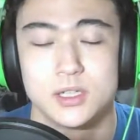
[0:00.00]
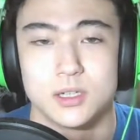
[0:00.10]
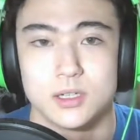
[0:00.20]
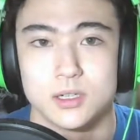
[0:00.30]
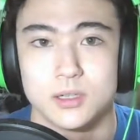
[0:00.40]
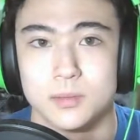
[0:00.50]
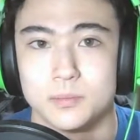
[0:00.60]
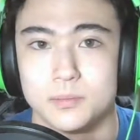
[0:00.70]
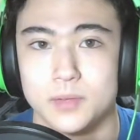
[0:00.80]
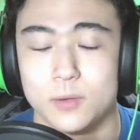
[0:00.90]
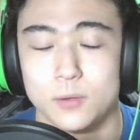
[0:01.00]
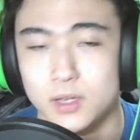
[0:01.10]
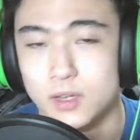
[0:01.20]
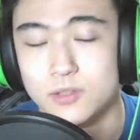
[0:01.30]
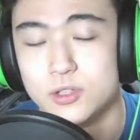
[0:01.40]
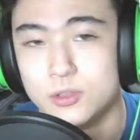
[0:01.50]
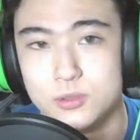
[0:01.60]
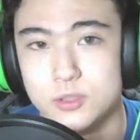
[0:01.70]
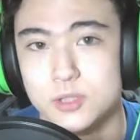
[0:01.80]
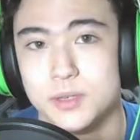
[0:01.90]
And what you have to do
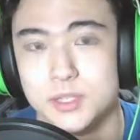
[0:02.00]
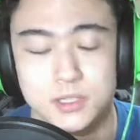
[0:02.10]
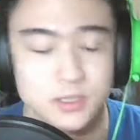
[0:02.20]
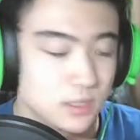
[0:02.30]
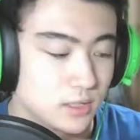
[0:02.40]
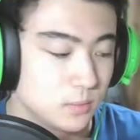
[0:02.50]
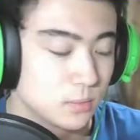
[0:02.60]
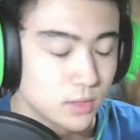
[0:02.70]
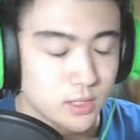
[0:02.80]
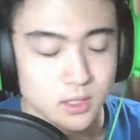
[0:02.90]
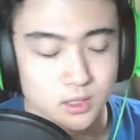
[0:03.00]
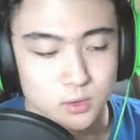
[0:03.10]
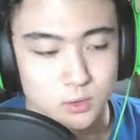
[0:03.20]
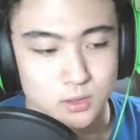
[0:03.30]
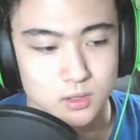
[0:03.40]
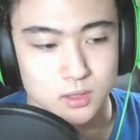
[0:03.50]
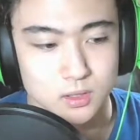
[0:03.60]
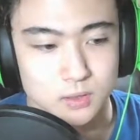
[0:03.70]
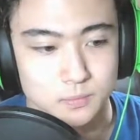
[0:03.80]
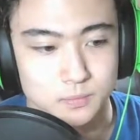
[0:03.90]
is basically bring
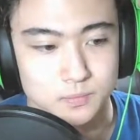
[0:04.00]
your